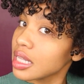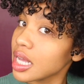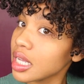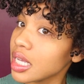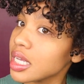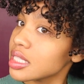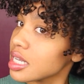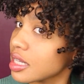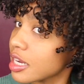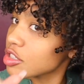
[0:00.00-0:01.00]
like it's
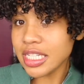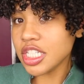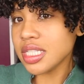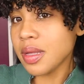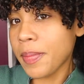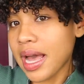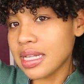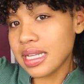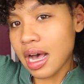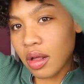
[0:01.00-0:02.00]
in layers. It just
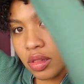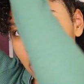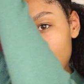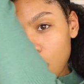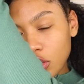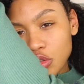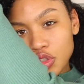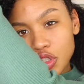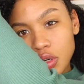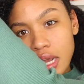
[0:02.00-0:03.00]
depends how long you
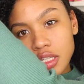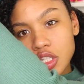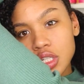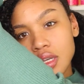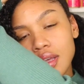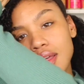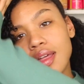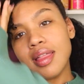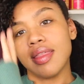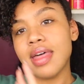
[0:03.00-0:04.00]
stretch
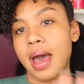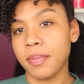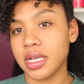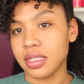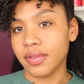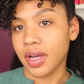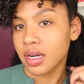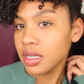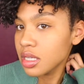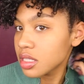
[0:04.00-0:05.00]
that piece of
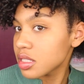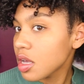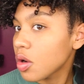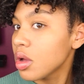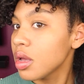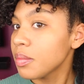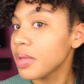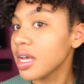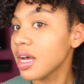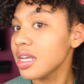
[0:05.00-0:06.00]
hair. So
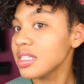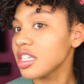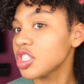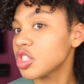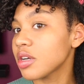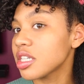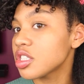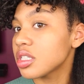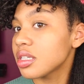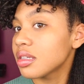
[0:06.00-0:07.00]
because I
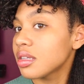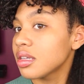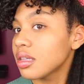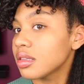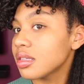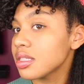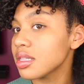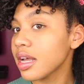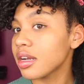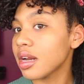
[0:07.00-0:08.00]
stretched this
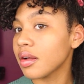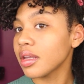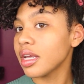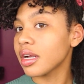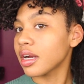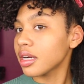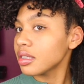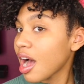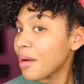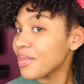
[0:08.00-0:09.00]
layer down here,
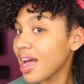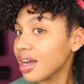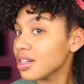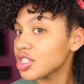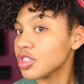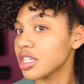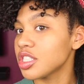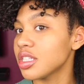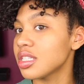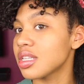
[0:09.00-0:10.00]
I'm not gonna
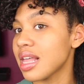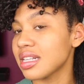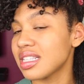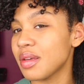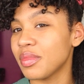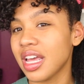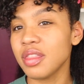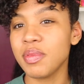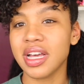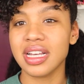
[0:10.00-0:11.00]
stretch this to that same
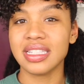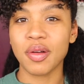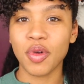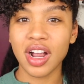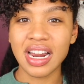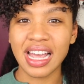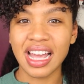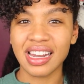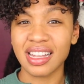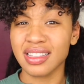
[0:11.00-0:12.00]
length because then we're gonna
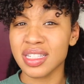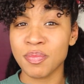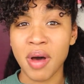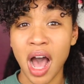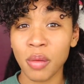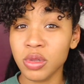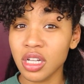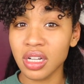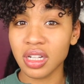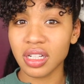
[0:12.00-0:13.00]
get like this bob
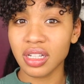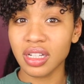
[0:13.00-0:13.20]
look,